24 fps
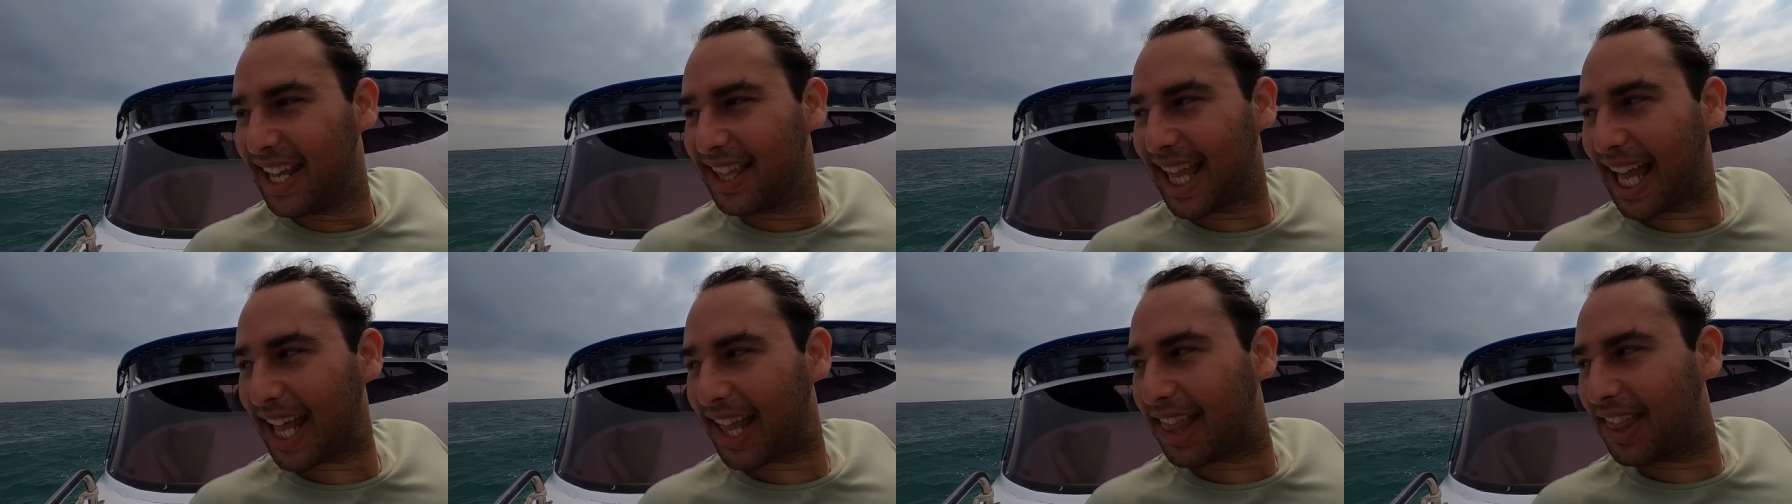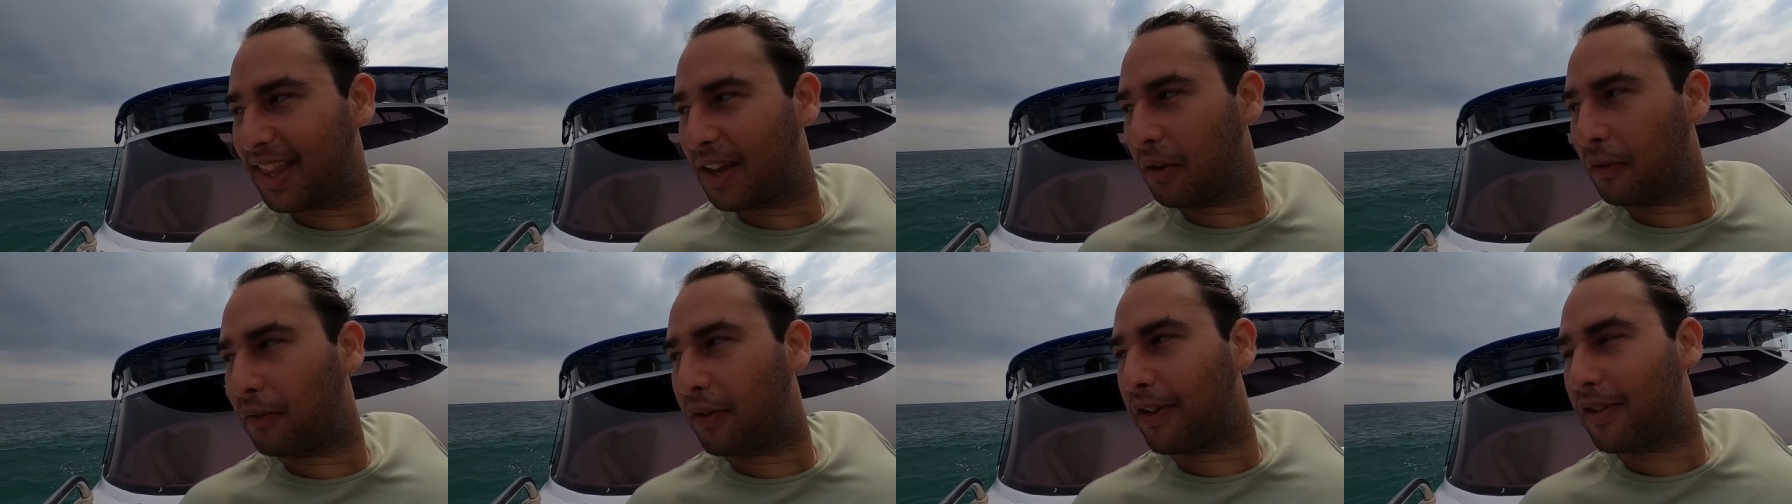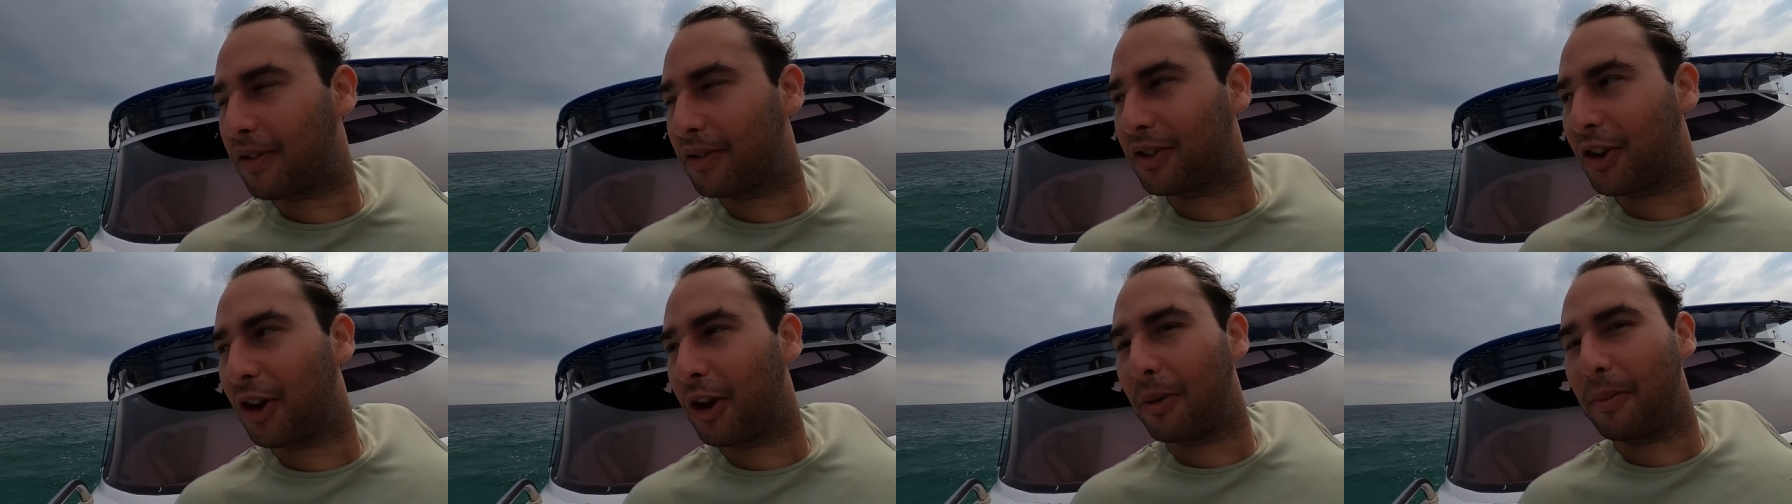that's the
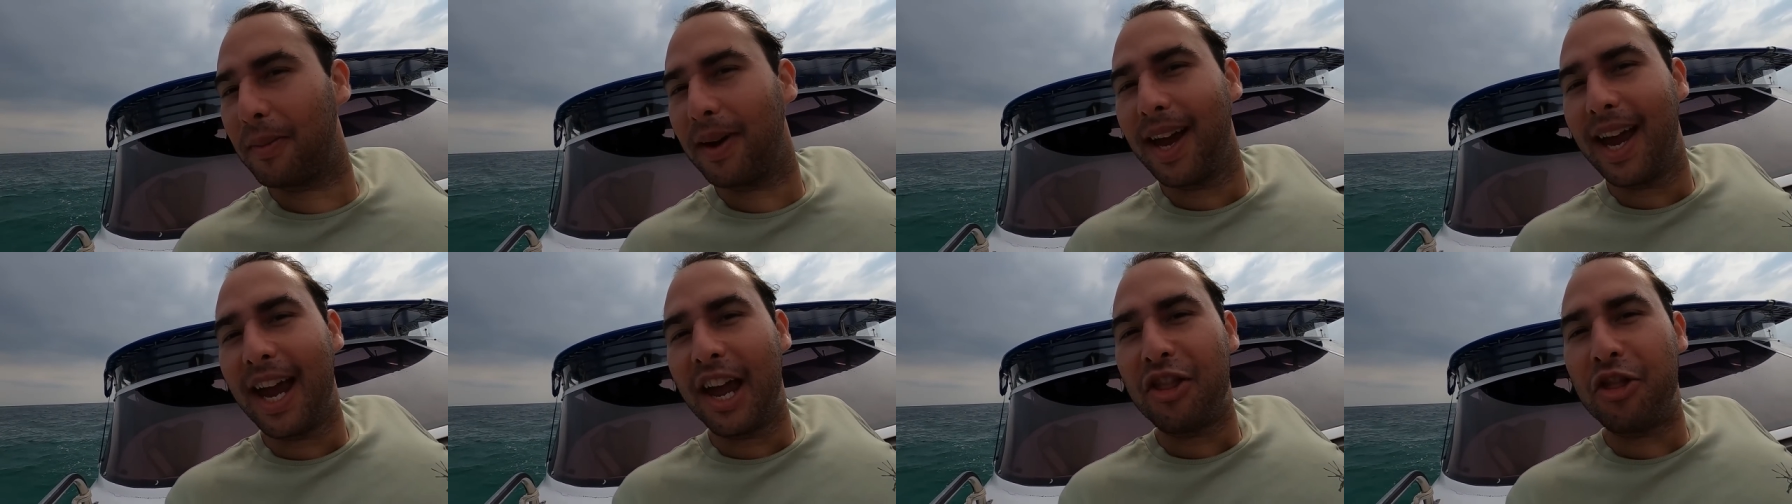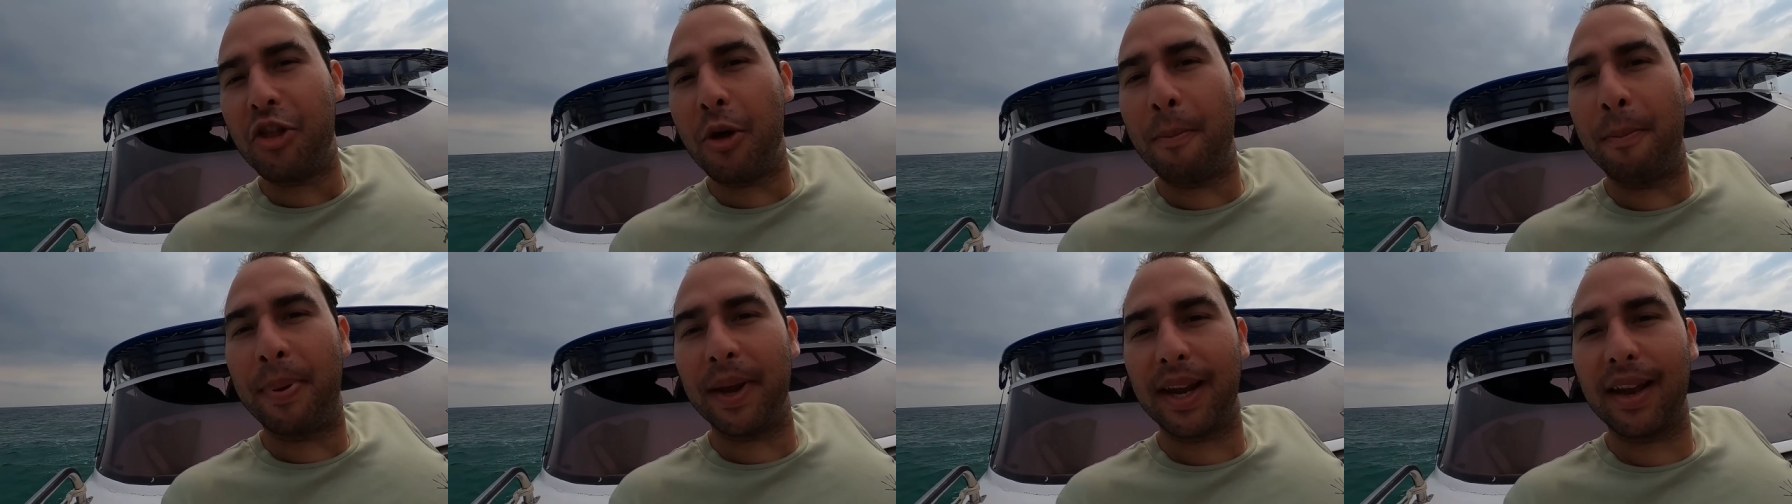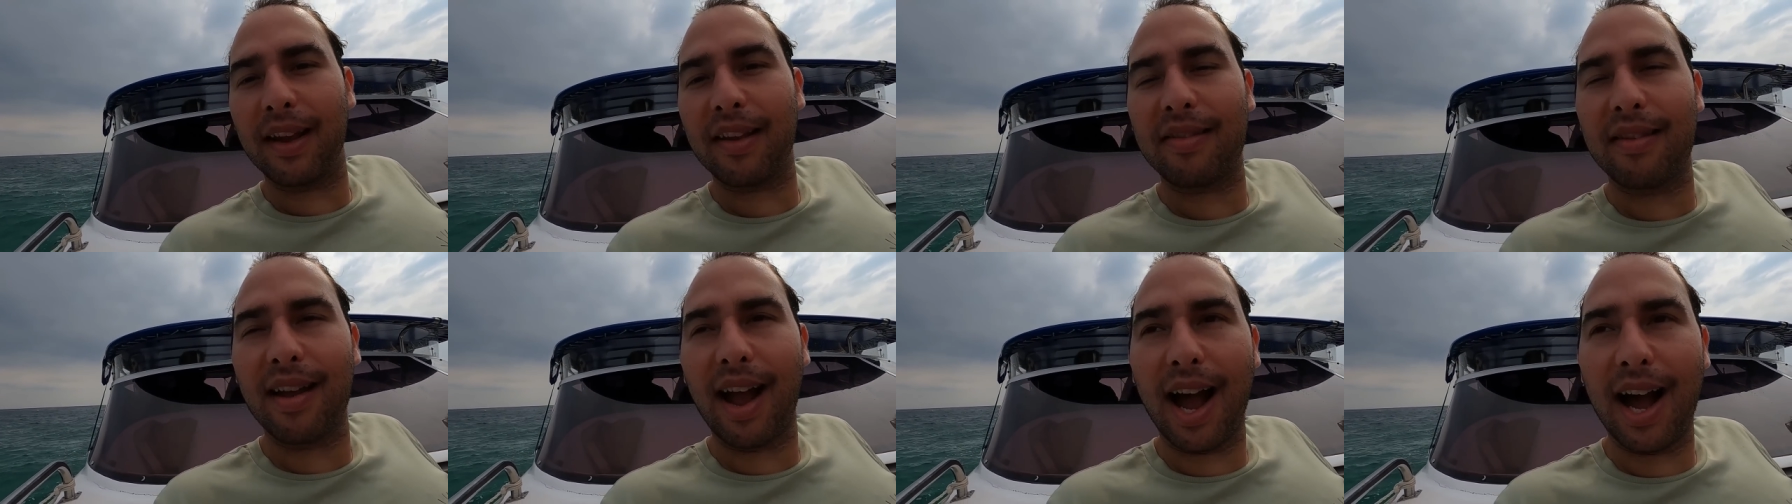official term. The
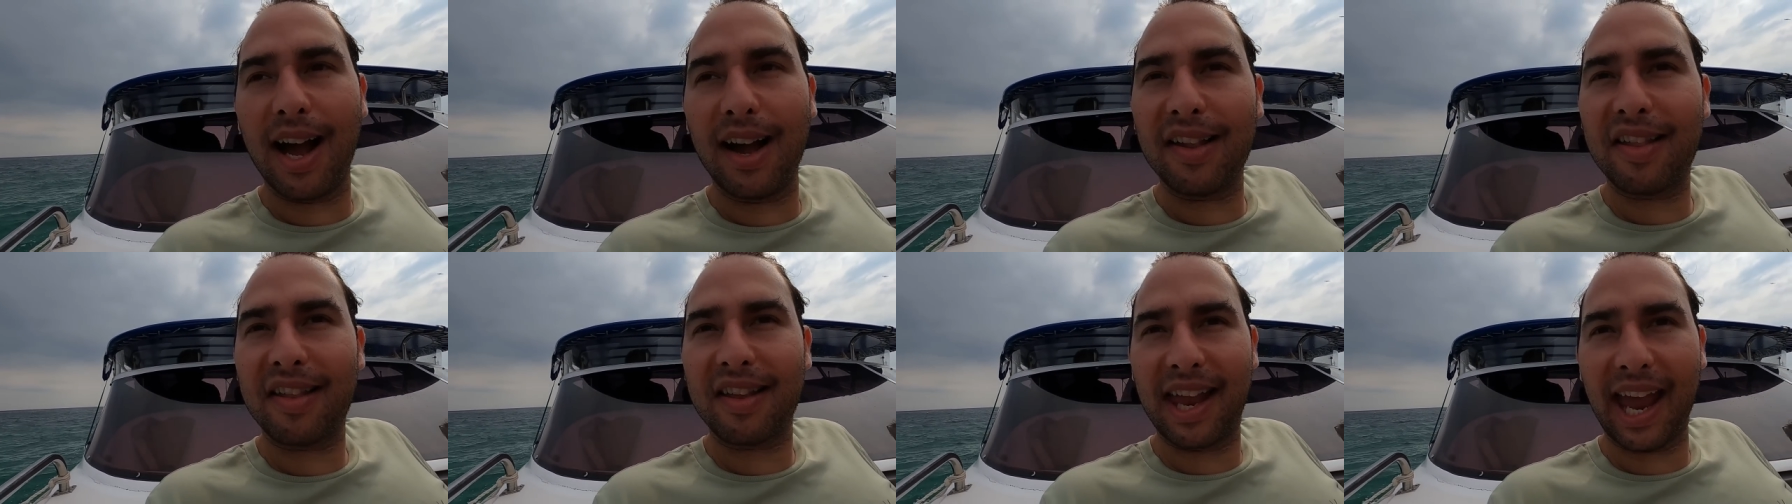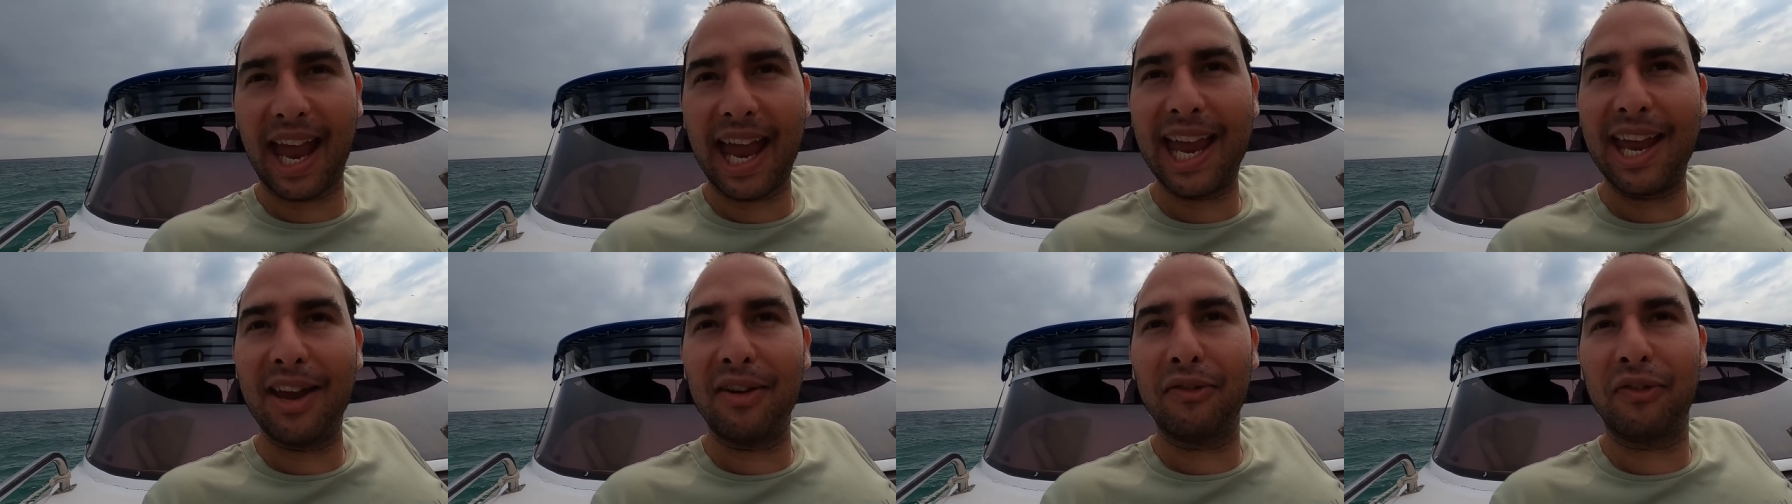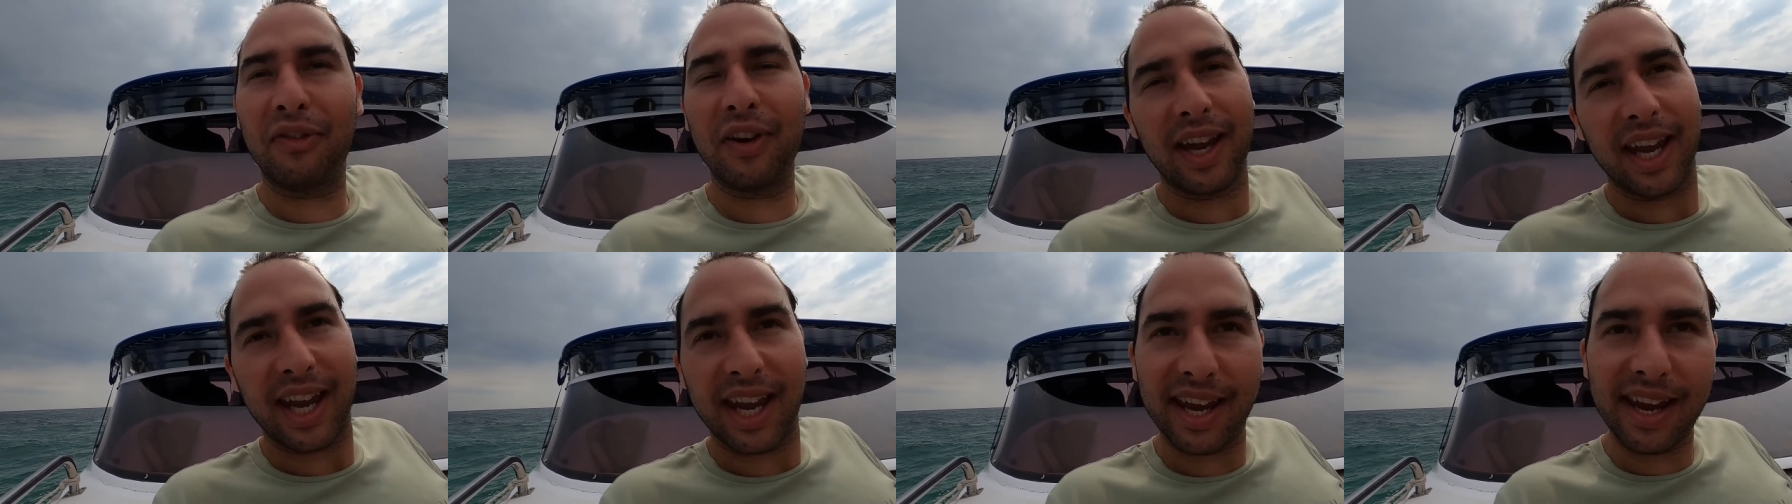biggest ass cave